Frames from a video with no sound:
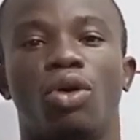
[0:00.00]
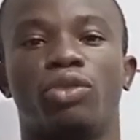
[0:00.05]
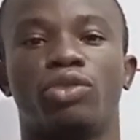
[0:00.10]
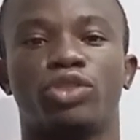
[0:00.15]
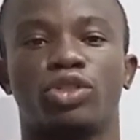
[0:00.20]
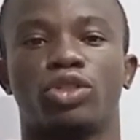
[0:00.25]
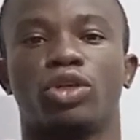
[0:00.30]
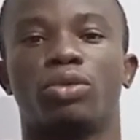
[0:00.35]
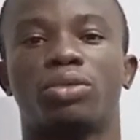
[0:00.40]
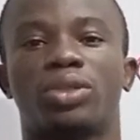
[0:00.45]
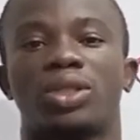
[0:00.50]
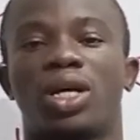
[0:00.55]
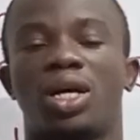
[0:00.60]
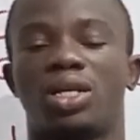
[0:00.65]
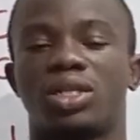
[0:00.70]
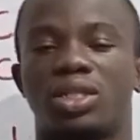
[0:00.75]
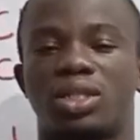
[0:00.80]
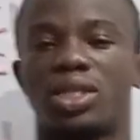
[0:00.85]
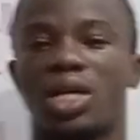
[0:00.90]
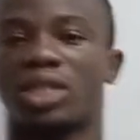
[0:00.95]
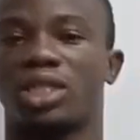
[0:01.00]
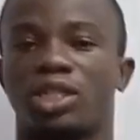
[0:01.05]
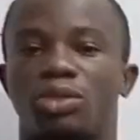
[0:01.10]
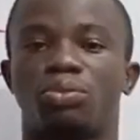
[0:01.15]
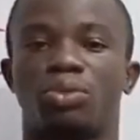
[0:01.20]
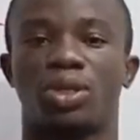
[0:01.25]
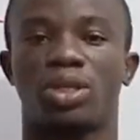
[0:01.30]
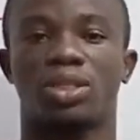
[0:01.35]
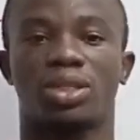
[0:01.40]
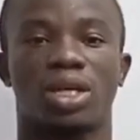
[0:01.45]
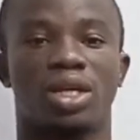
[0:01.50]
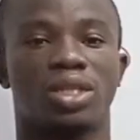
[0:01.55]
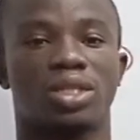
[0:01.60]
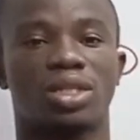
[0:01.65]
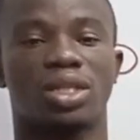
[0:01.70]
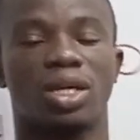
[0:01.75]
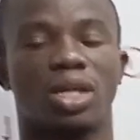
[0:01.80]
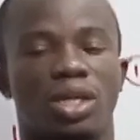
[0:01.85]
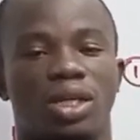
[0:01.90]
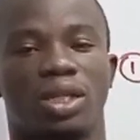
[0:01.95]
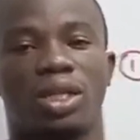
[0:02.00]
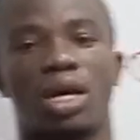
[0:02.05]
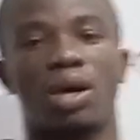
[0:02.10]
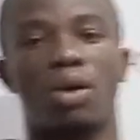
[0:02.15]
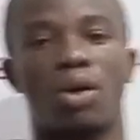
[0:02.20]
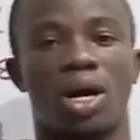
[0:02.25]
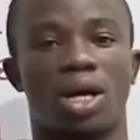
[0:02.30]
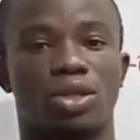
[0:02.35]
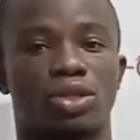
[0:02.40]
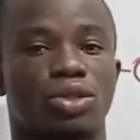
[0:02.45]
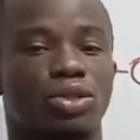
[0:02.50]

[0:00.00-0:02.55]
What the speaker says: of substance that is present in our